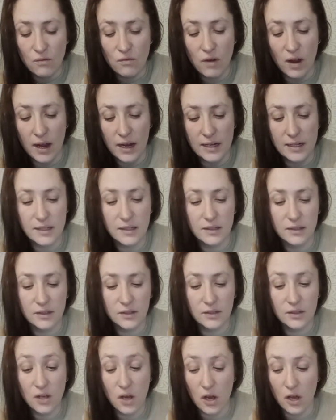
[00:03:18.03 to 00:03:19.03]
Right,
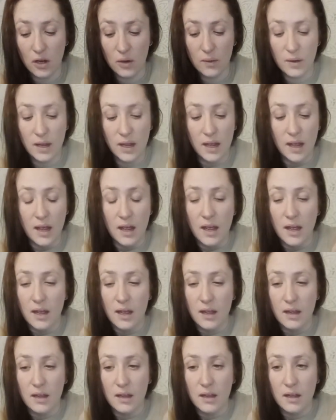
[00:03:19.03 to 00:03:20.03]
so
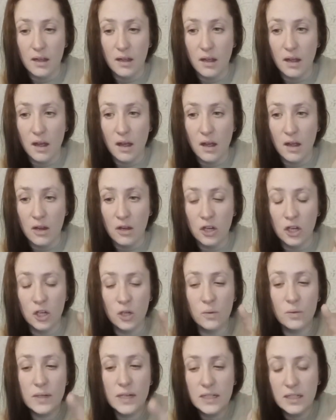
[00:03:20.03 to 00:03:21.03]

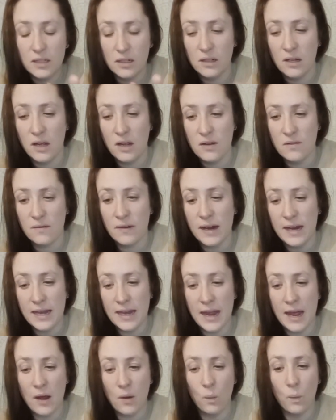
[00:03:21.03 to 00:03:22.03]
you need to learn right
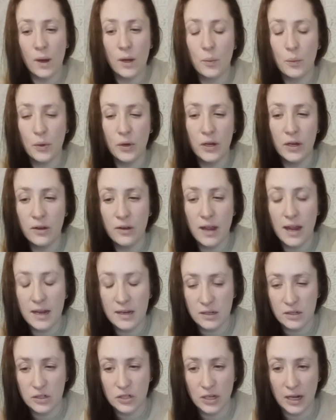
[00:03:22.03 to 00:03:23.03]
now where to put your
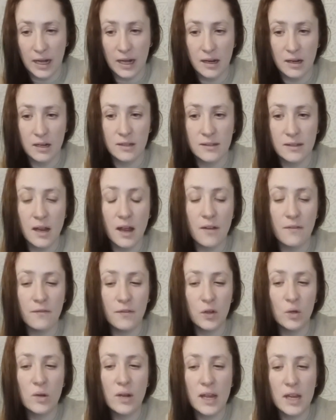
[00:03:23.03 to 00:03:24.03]
energy because I
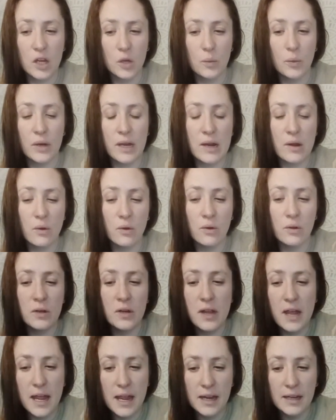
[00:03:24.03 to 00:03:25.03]
feel like you're putting all
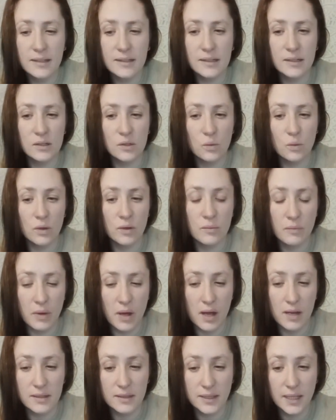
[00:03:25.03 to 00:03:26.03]
your eggs into one
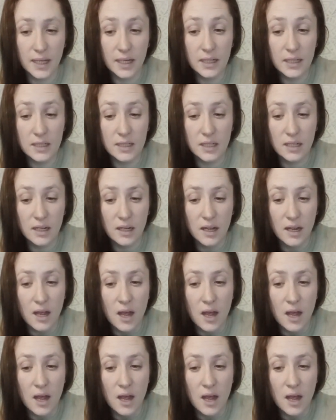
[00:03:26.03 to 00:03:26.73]
basket.